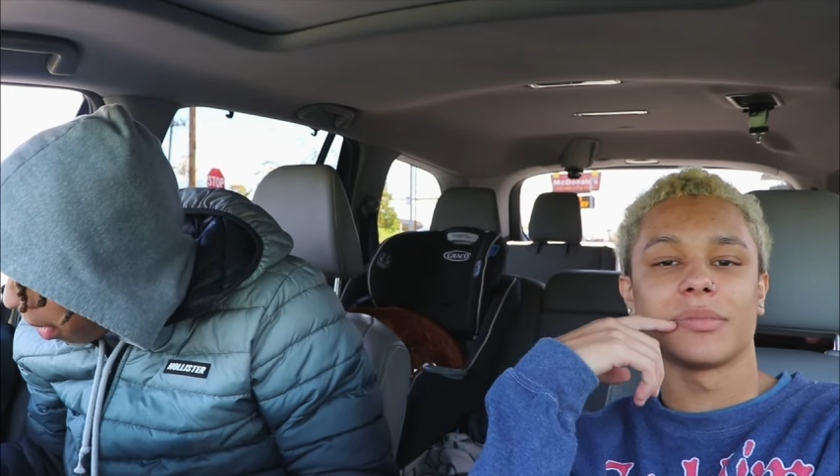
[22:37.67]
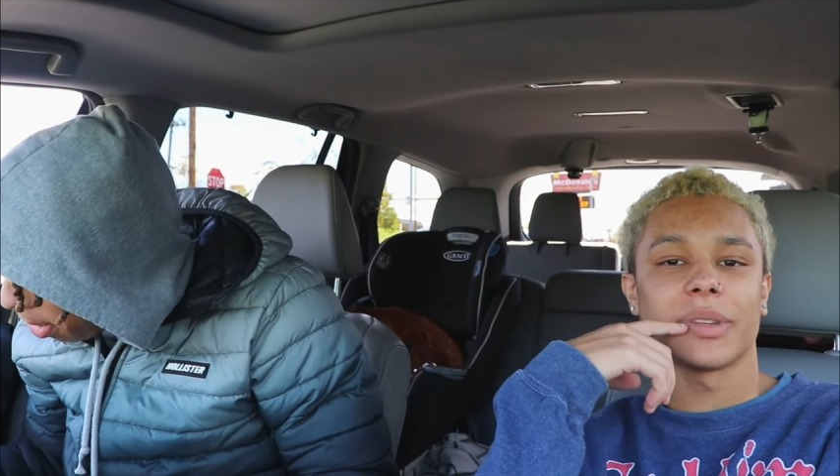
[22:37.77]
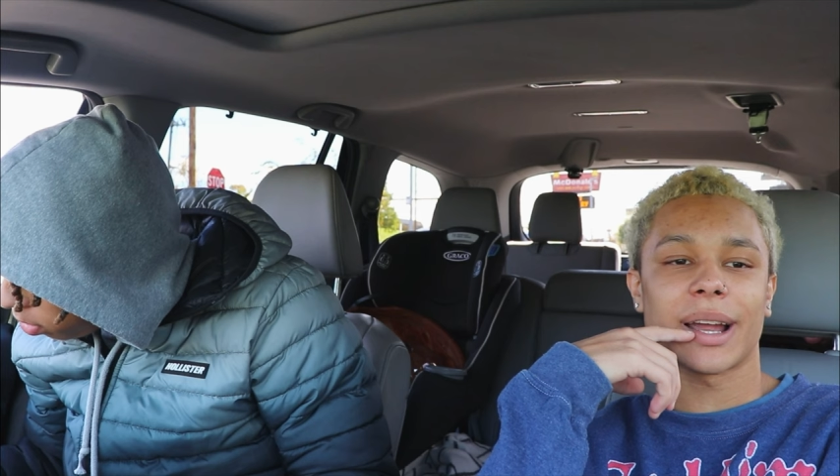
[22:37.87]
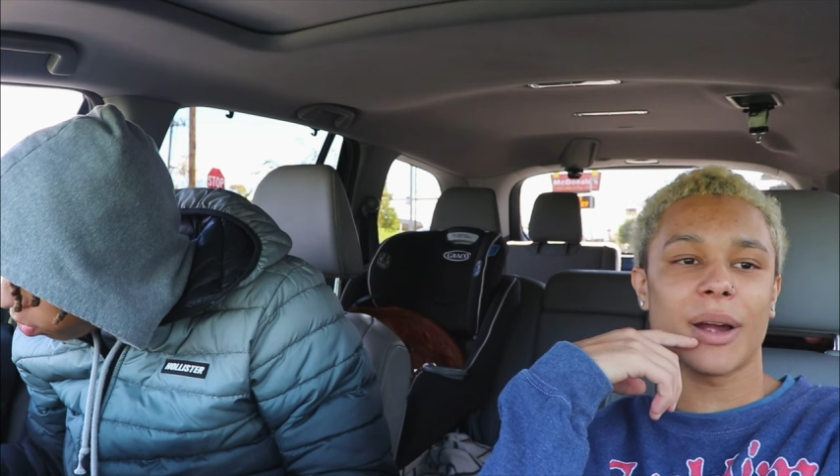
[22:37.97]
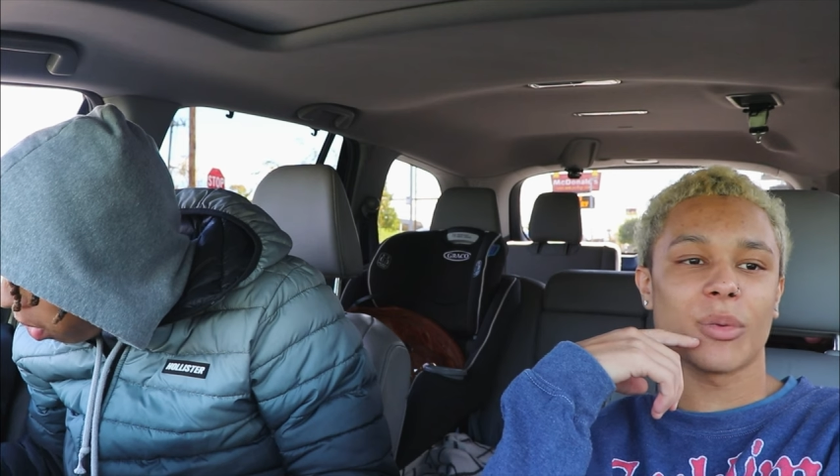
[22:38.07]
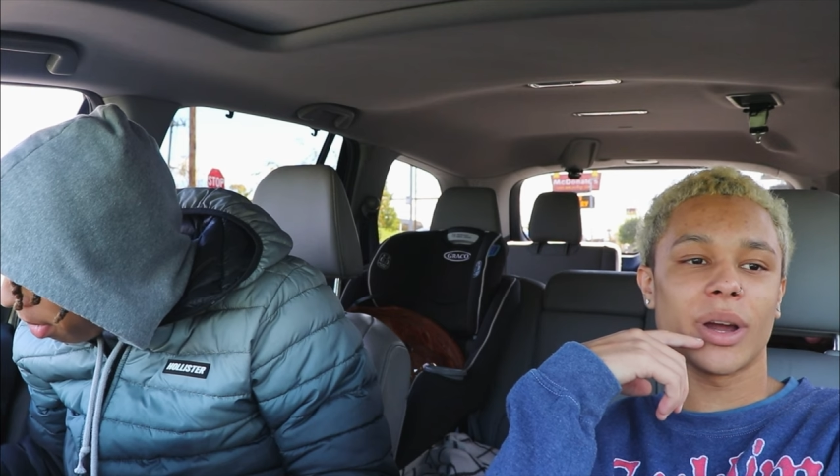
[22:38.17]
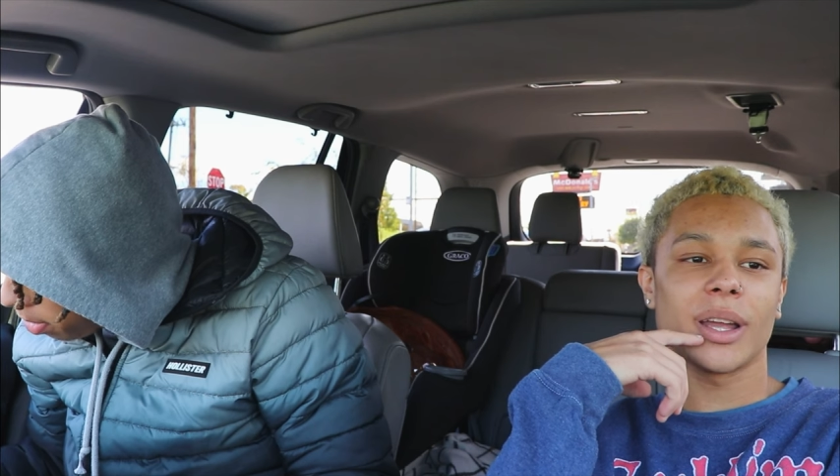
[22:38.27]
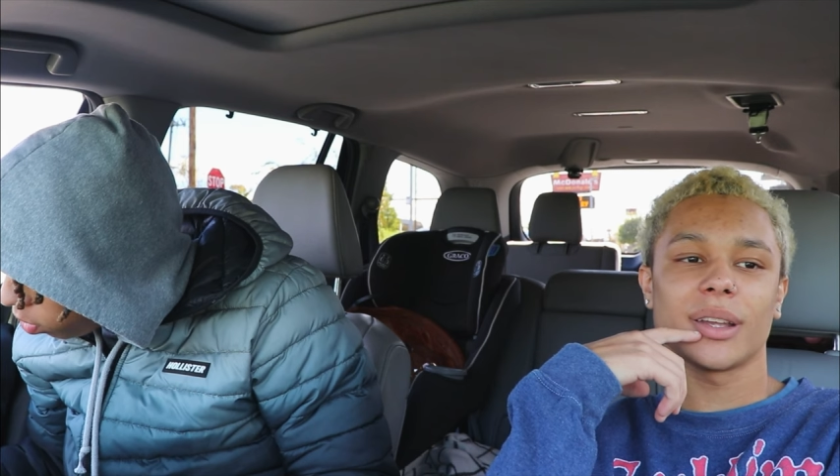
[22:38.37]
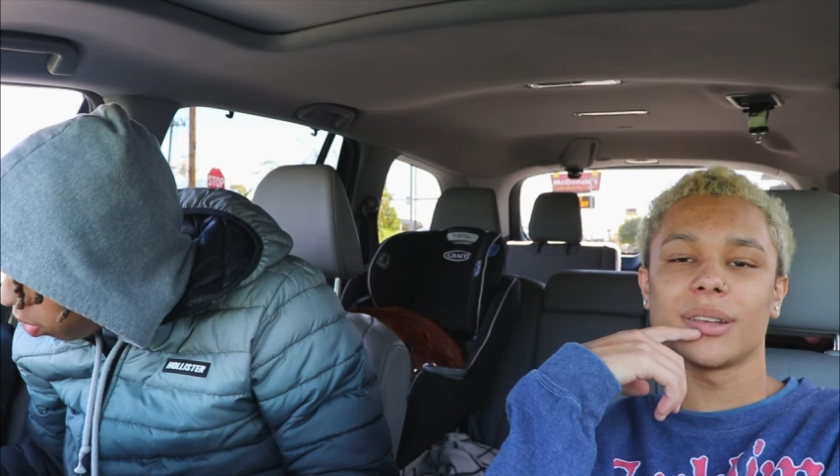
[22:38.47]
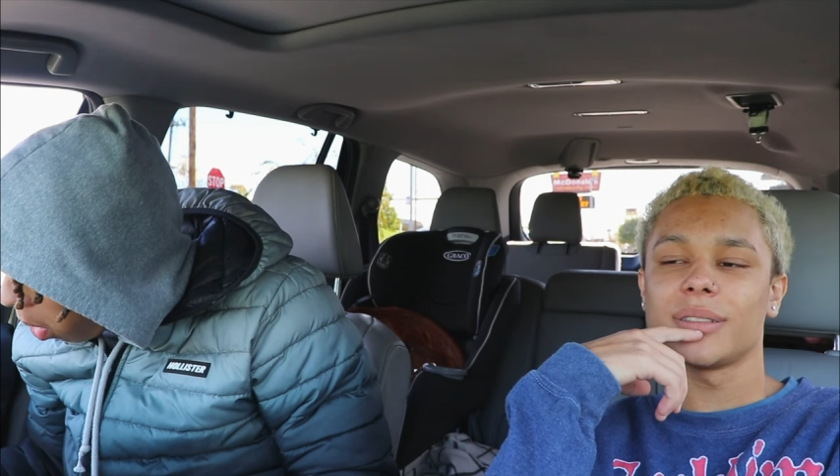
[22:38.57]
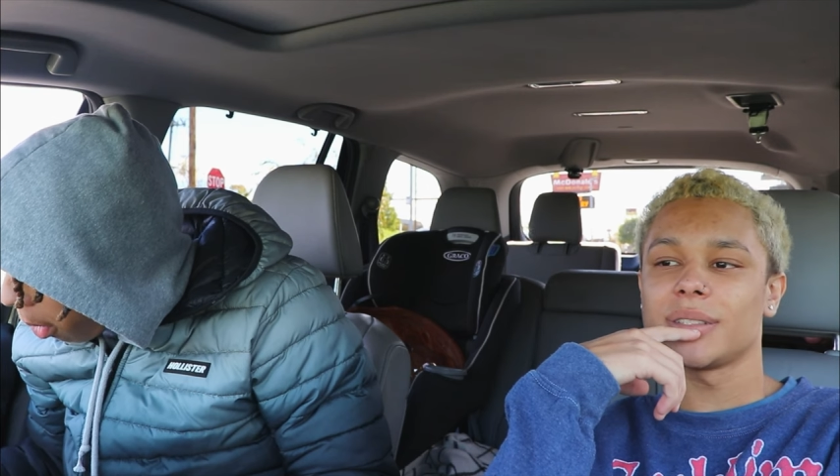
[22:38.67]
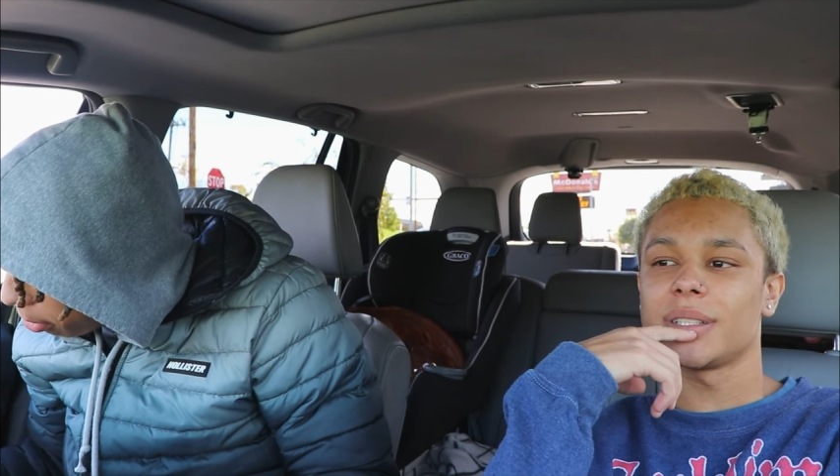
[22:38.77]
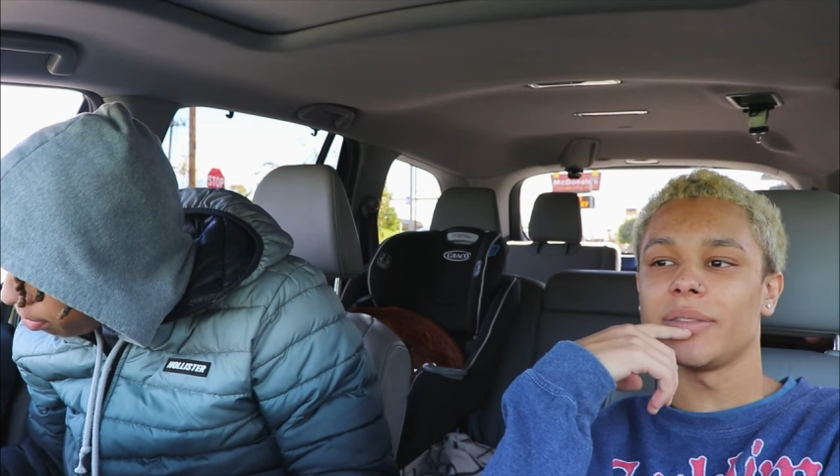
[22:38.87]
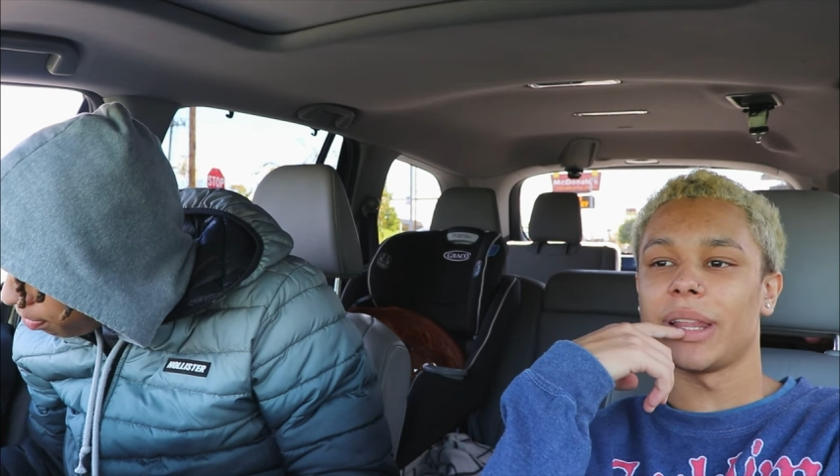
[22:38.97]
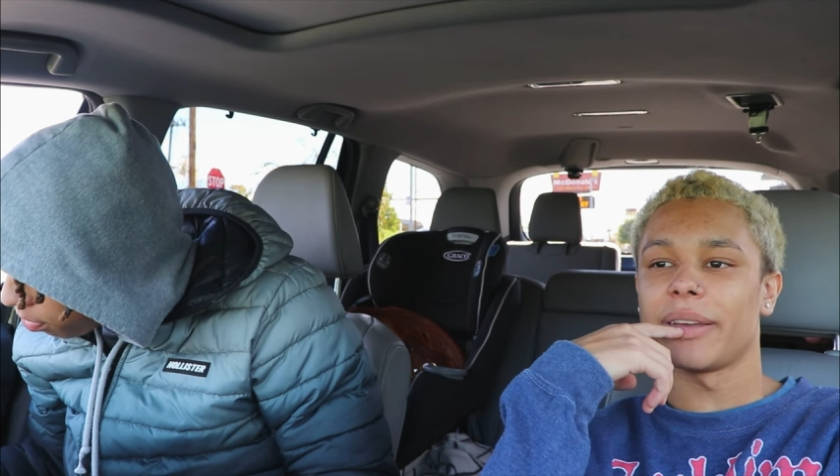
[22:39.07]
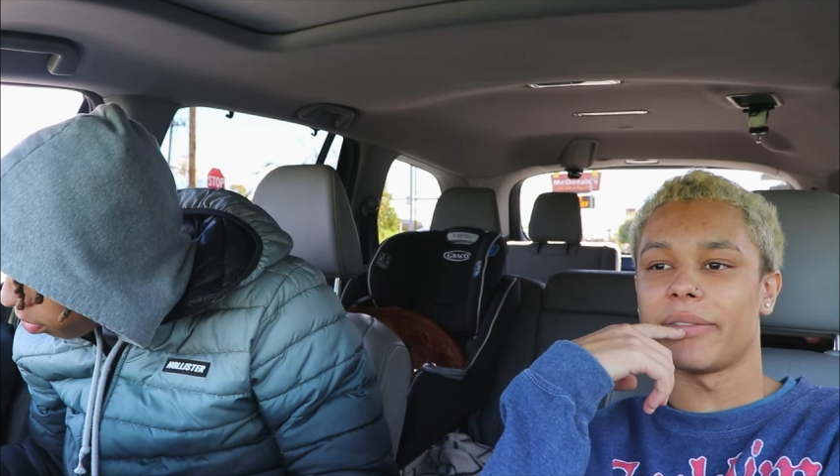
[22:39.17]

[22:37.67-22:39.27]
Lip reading: Like, I went to like